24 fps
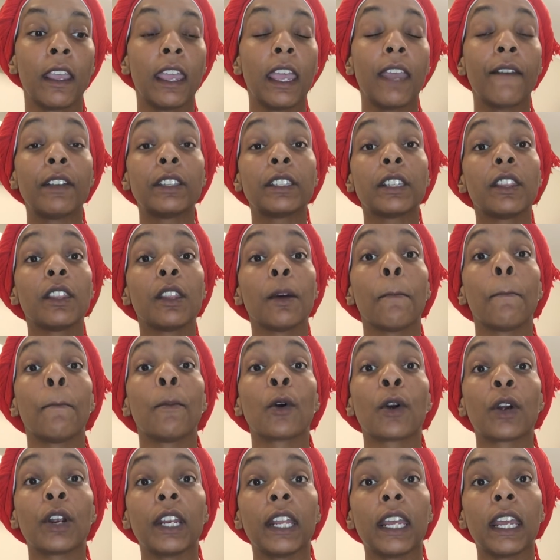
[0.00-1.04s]
If it's in the
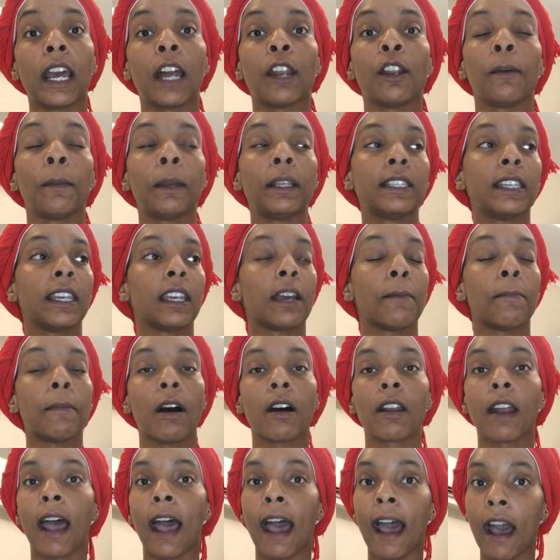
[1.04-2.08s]
morning, I normally take
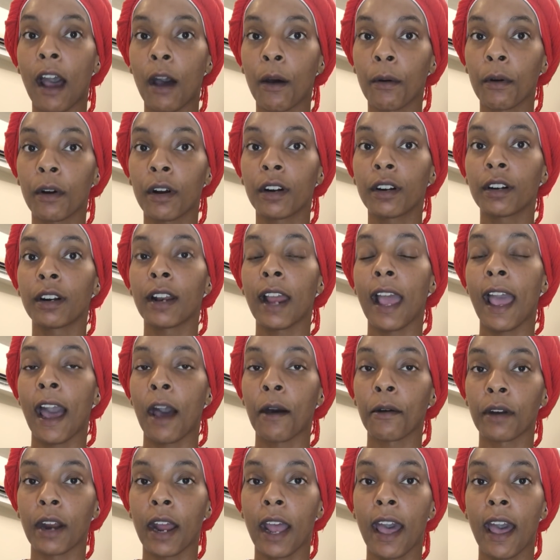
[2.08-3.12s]
about an hour
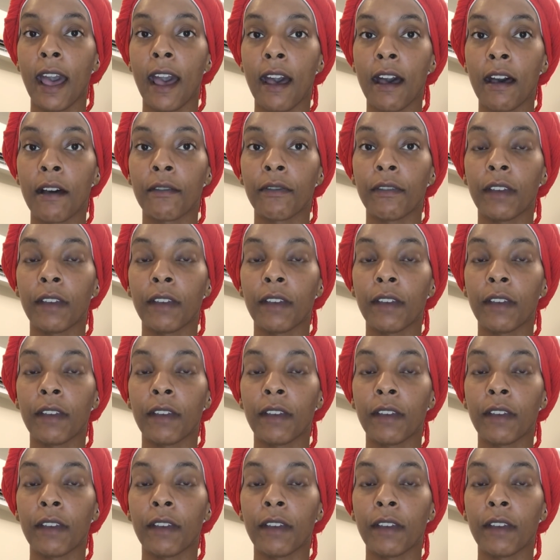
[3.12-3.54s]
and a half,